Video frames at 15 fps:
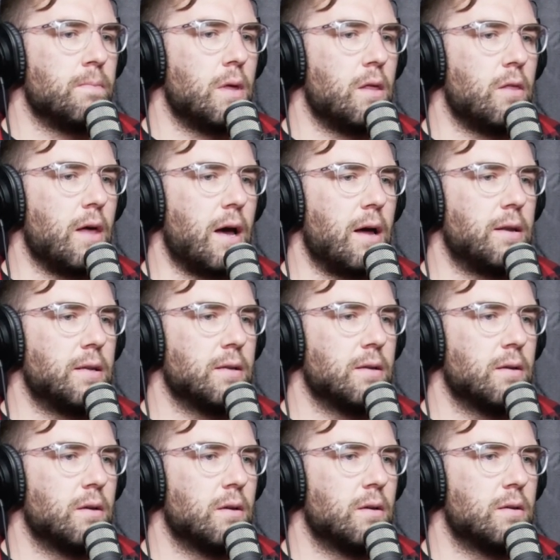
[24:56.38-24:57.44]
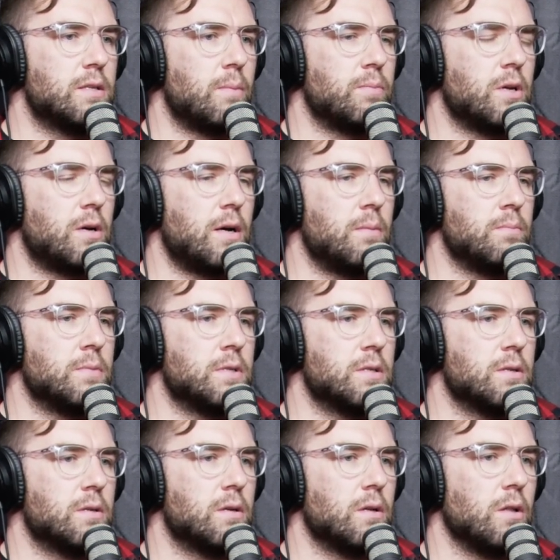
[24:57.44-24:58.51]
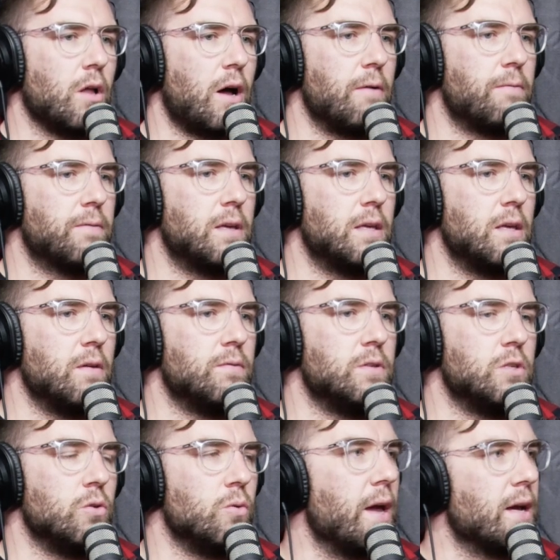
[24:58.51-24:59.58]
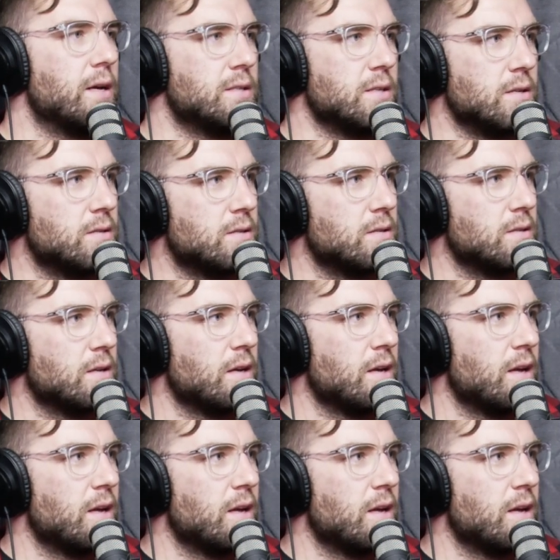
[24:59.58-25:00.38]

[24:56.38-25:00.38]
that sometimes life gives you exits,